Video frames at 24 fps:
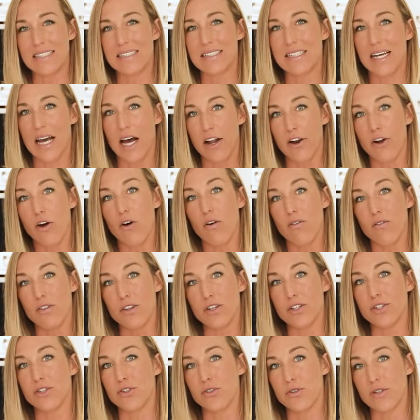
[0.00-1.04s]
down of
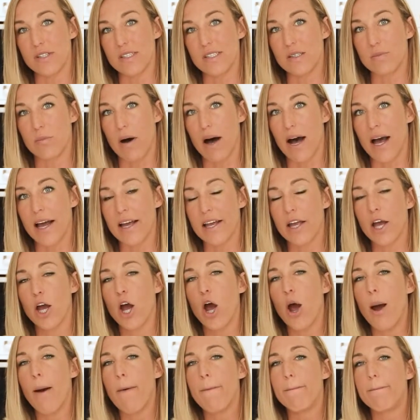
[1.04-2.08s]
the sugar spike.
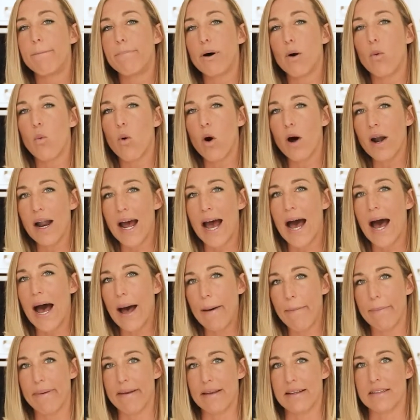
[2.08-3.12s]
But what
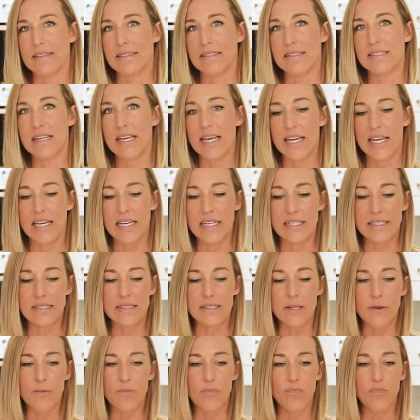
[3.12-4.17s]
happens
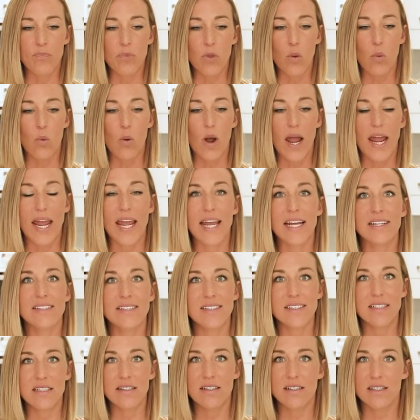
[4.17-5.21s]
is
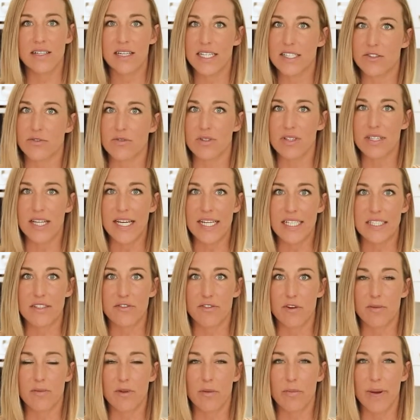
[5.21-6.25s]
insulin is released
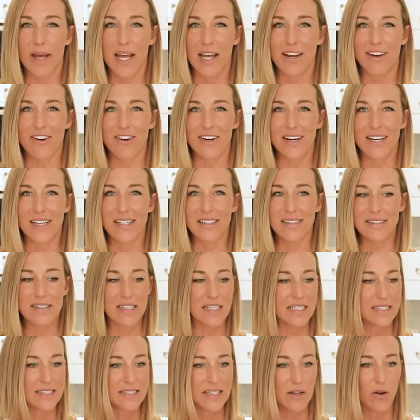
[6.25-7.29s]
from the pancreas.
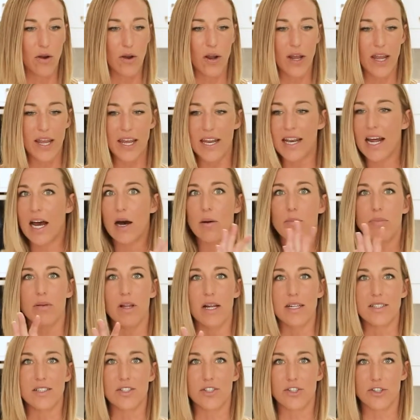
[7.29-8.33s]
It's in our
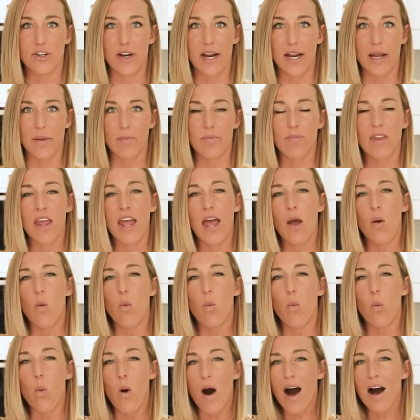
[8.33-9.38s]
bloodstream.
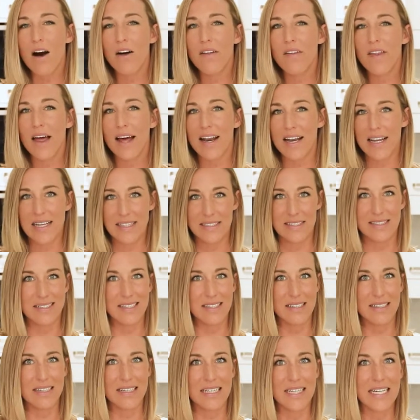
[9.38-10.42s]
While that
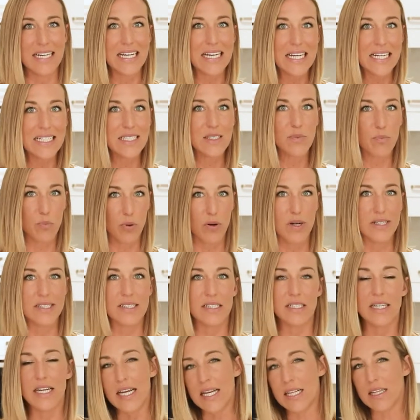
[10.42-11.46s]
insulin is
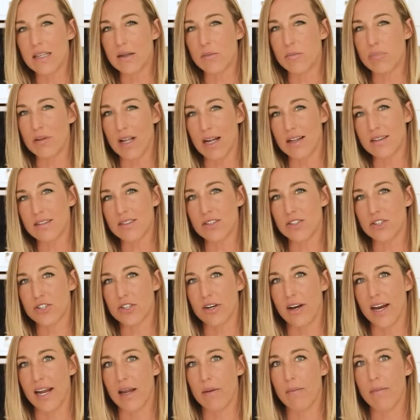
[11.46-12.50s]
present in the
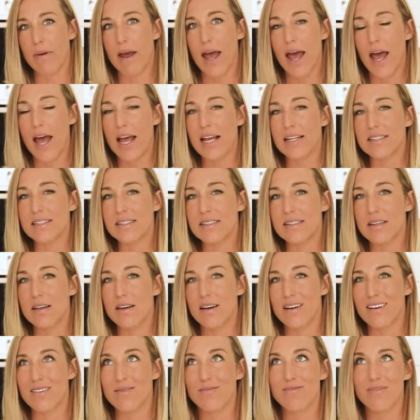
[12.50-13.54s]
bloodstream, it's
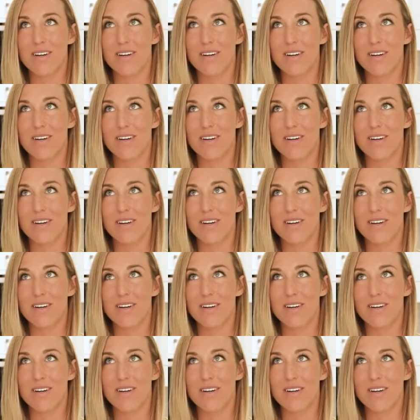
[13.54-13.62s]
a